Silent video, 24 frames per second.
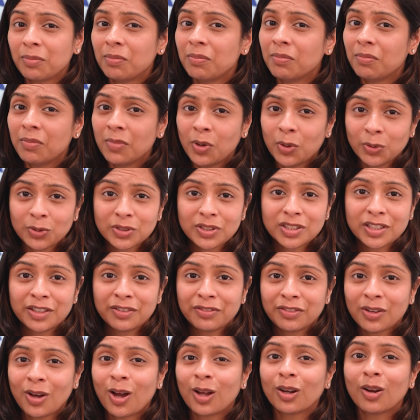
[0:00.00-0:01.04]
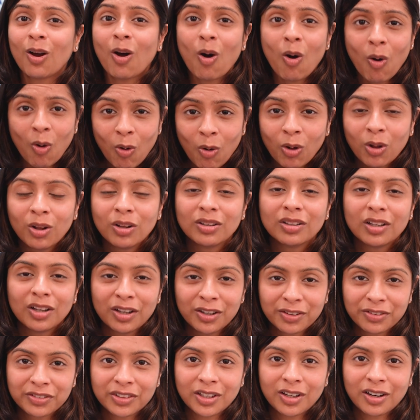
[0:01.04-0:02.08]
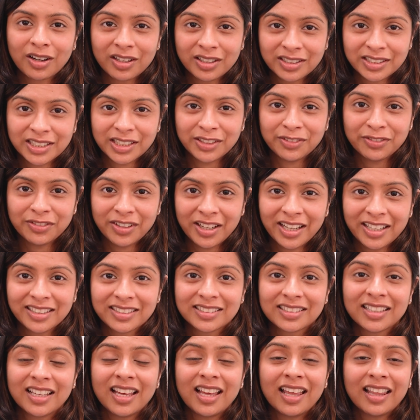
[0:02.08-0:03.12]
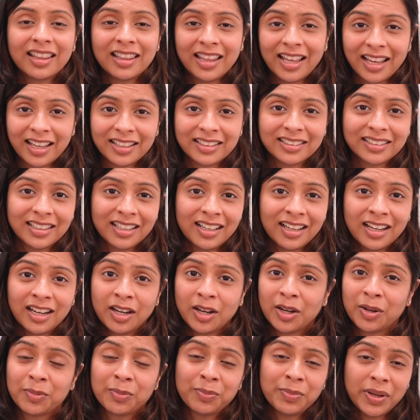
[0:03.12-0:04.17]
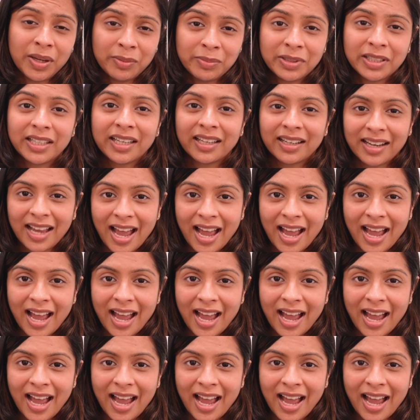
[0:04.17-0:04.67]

most, if not all, of the heart defects that a baby can